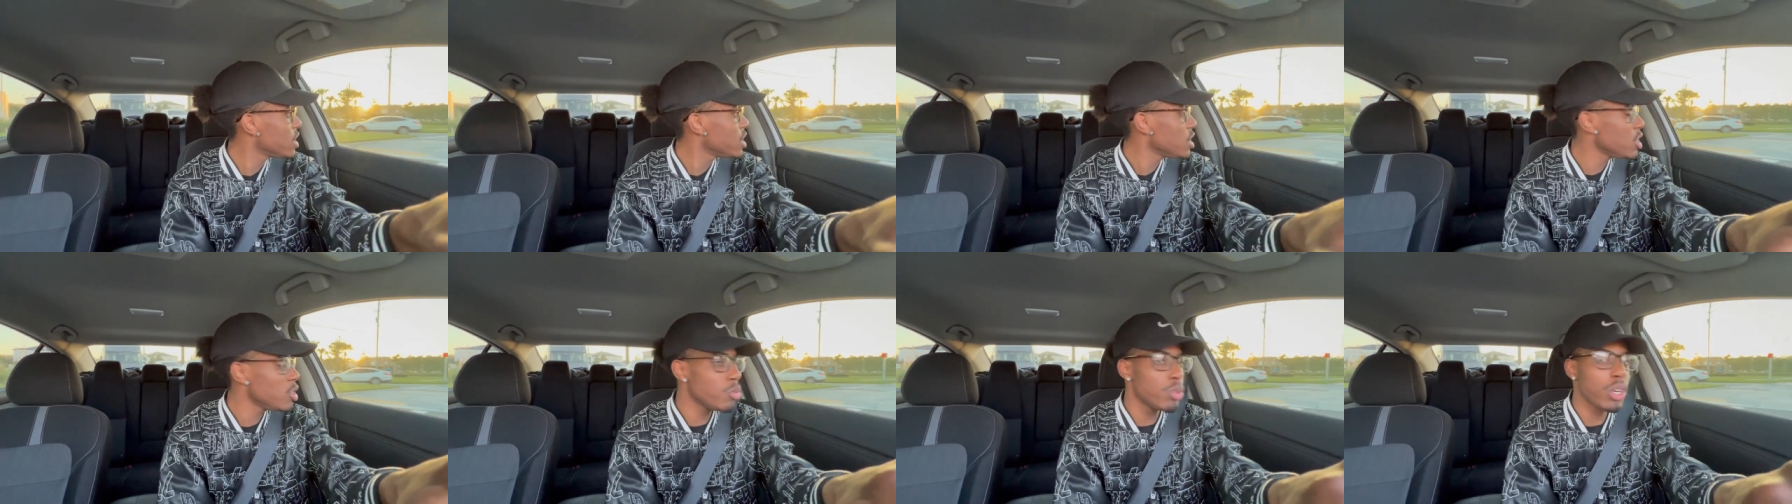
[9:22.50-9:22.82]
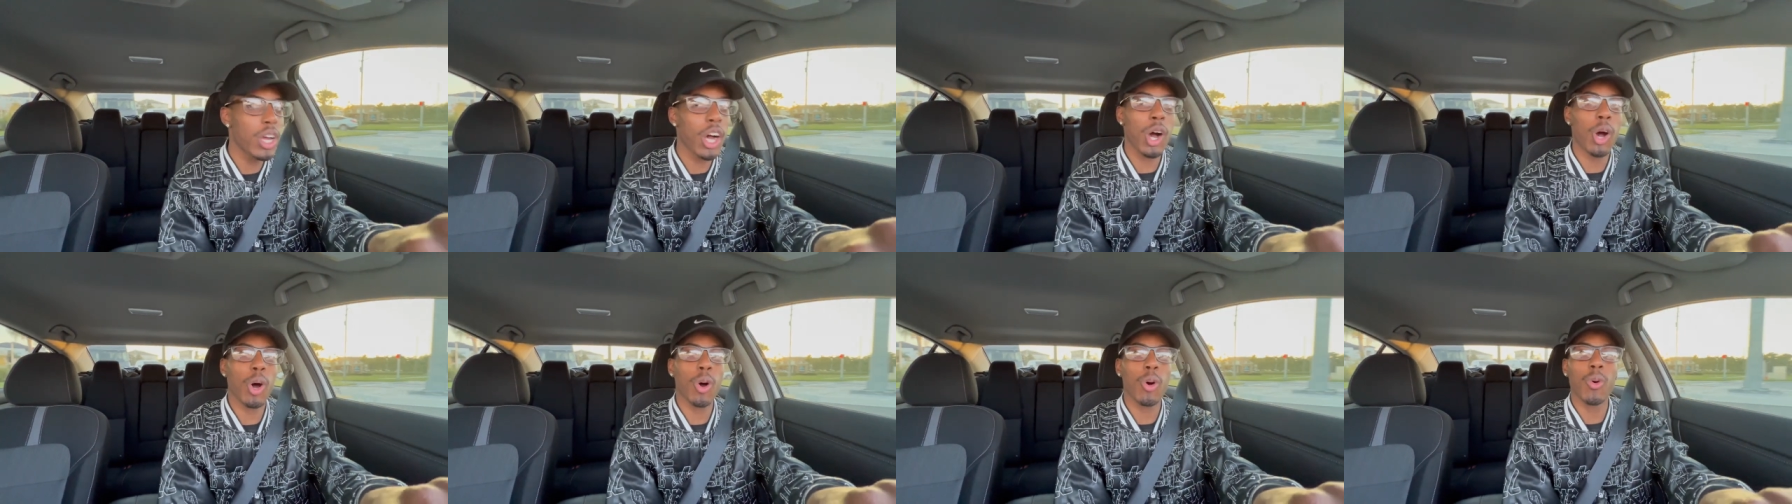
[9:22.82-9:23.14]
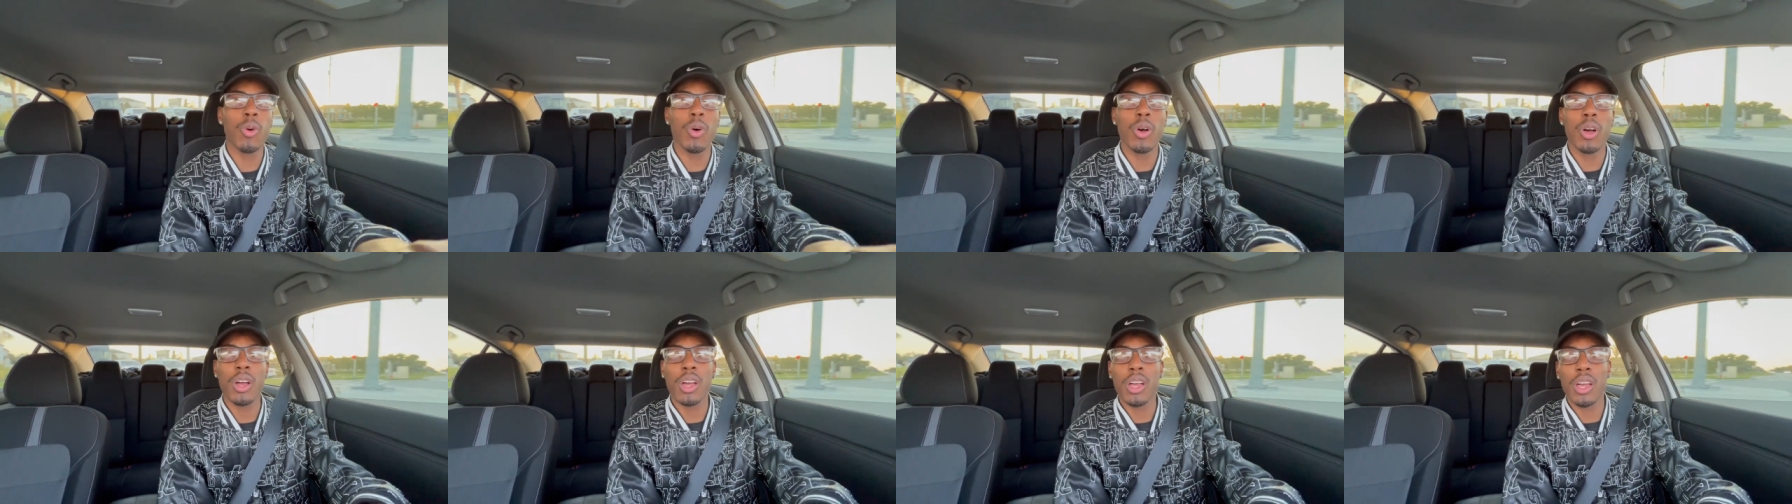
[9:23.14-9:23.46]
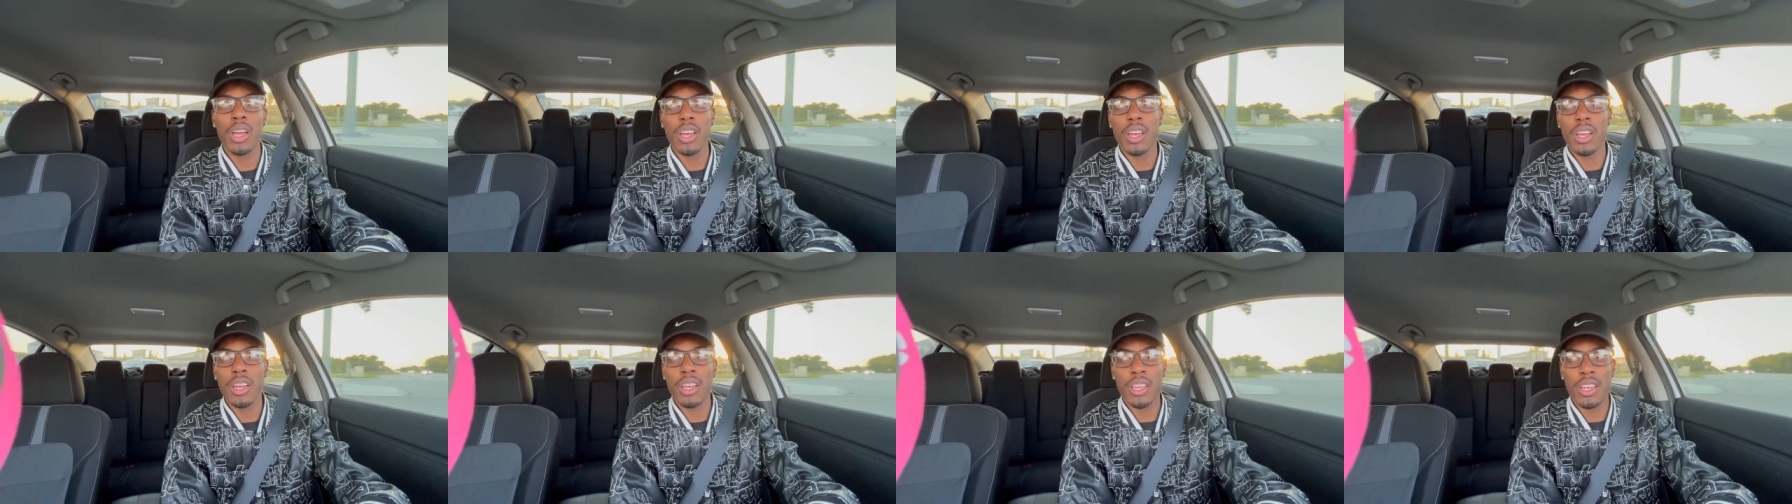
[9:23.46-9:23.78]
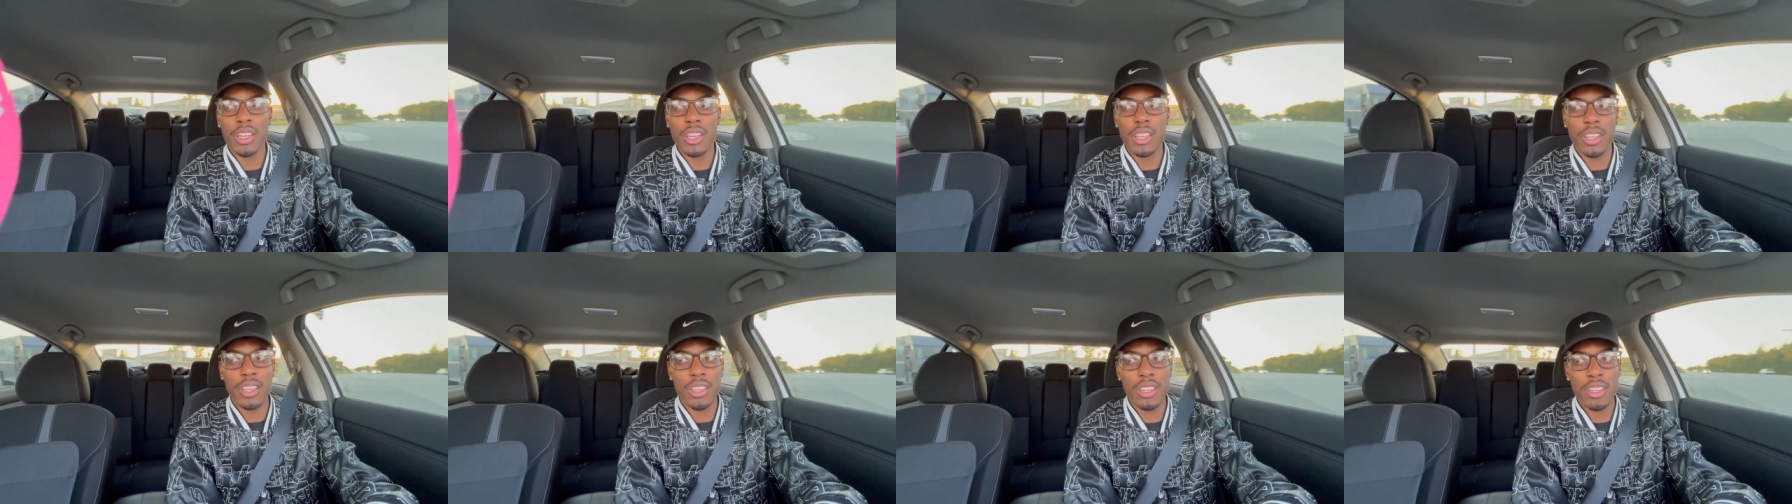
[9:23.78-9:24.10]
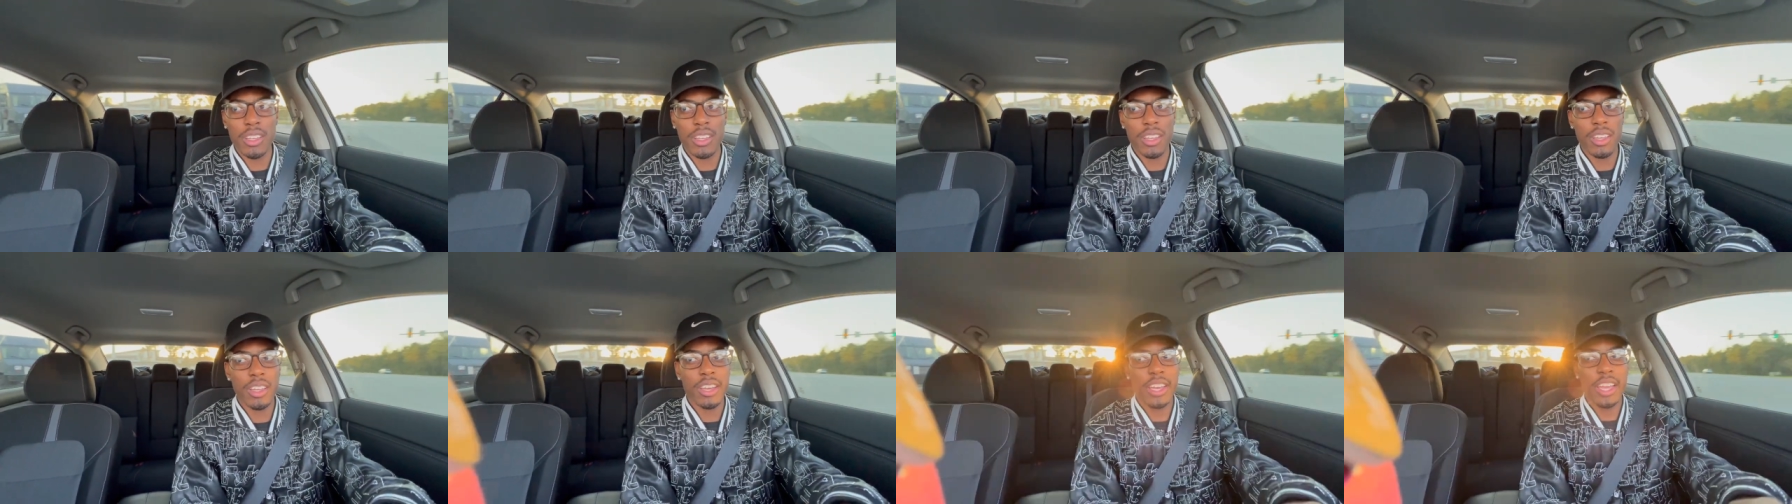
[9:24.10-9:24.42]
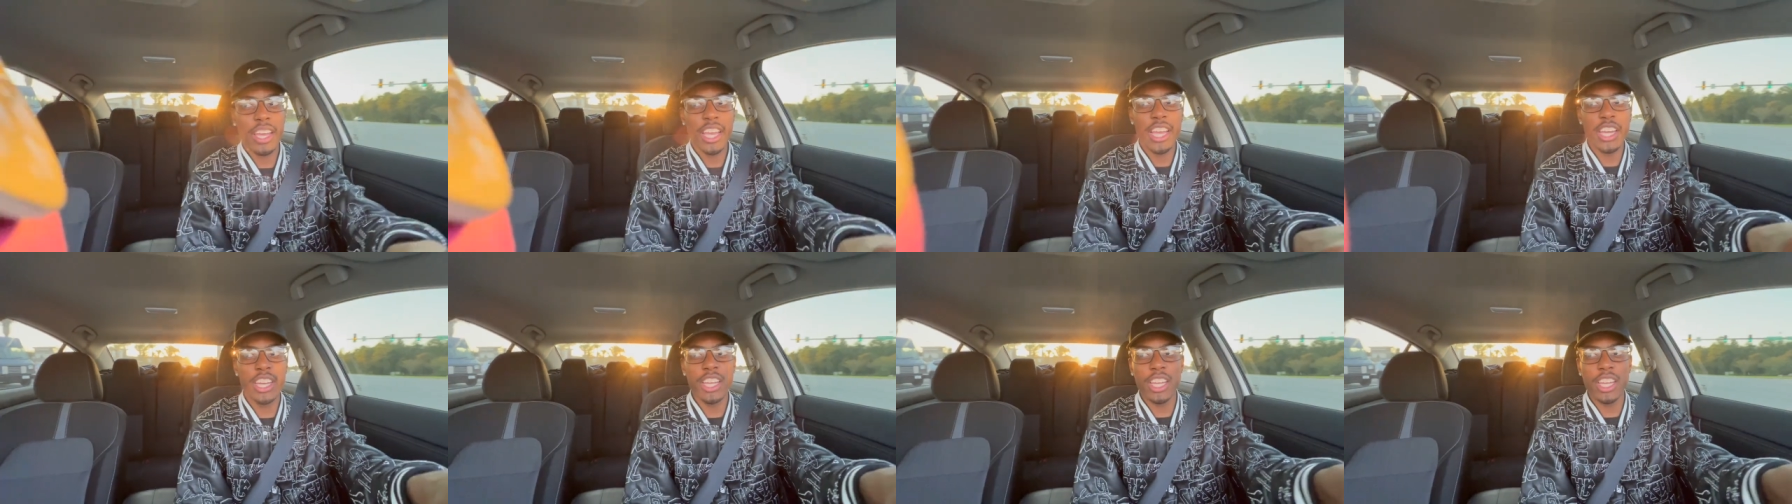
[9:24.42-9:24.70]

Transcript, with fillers: you know, he